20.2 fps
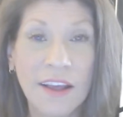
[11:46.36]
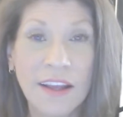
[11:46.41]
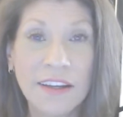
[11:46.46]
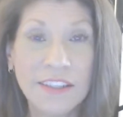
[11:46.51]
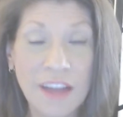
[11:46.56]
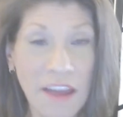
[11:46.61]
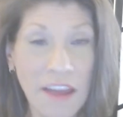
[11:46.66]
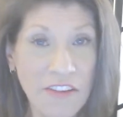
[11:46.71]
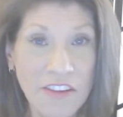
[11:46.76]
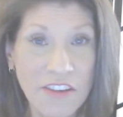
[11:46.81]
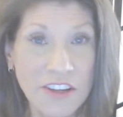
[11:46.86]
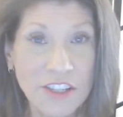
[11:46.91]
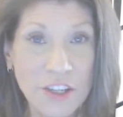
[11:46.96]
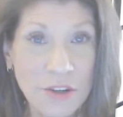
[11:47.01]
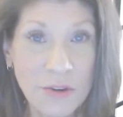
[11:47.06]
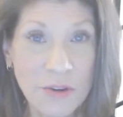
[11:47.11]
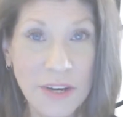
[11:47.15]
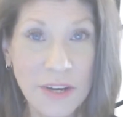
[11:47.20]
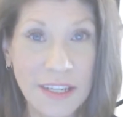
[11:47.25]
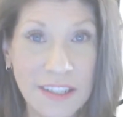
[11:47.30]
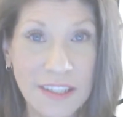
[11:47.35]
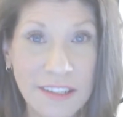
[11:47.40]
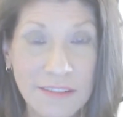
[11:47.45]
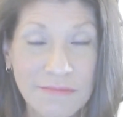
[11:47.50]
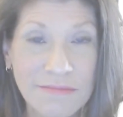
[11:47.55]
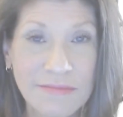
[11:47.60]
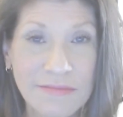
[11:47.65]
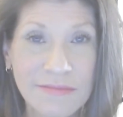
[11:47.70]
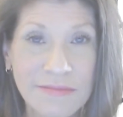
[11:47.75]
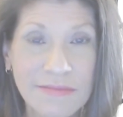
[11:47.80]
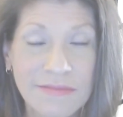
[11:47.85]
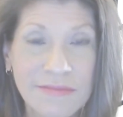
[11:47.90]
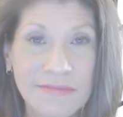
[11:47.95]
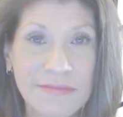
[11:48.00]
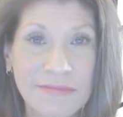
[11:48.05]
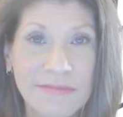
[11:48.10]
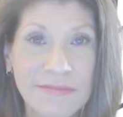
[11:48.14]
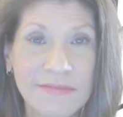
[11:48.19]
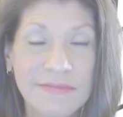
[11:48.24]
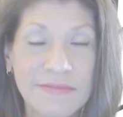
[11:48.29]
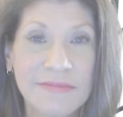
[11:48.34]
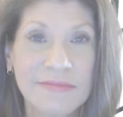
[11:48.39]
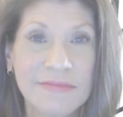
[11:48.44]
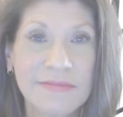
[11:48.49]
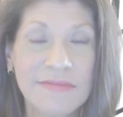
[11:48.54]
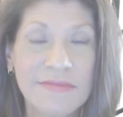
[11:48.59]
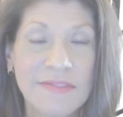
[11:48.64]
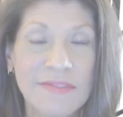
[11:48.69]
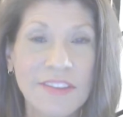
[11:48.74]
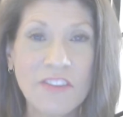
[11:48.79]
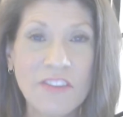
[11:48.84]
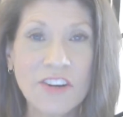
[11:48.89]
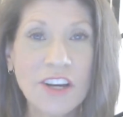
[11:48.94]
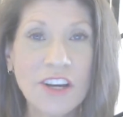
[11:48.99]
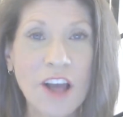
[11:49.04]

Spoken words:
doesn't do it. Doesn't